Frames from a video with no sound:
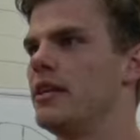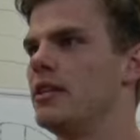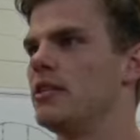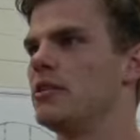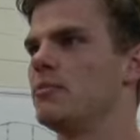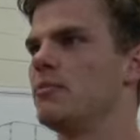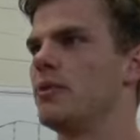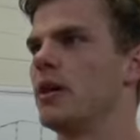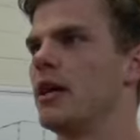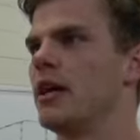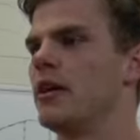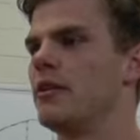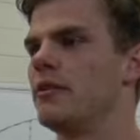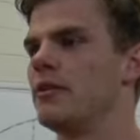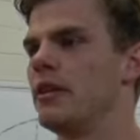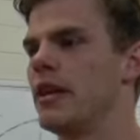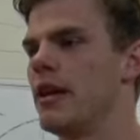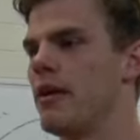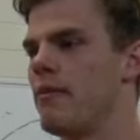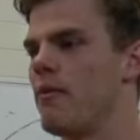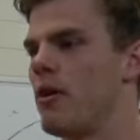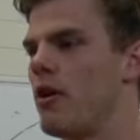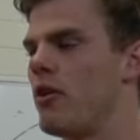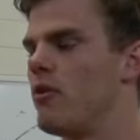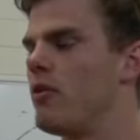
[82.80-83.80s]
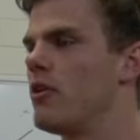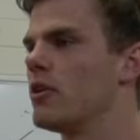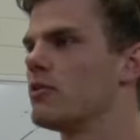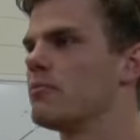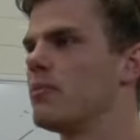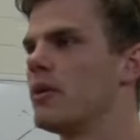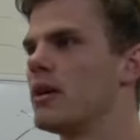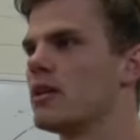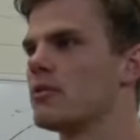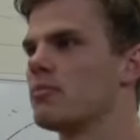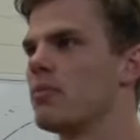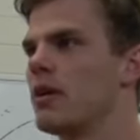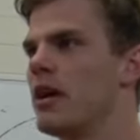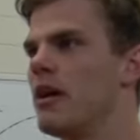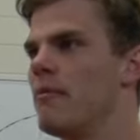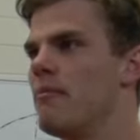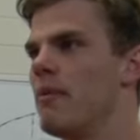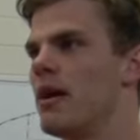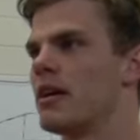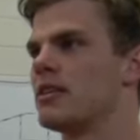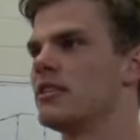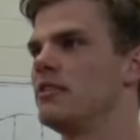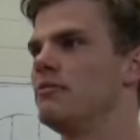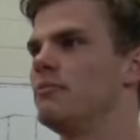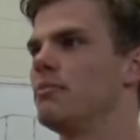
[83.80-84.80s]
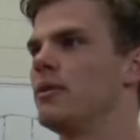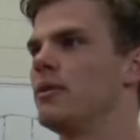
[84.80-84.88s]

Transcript: is. But yeah, ice baths play a massive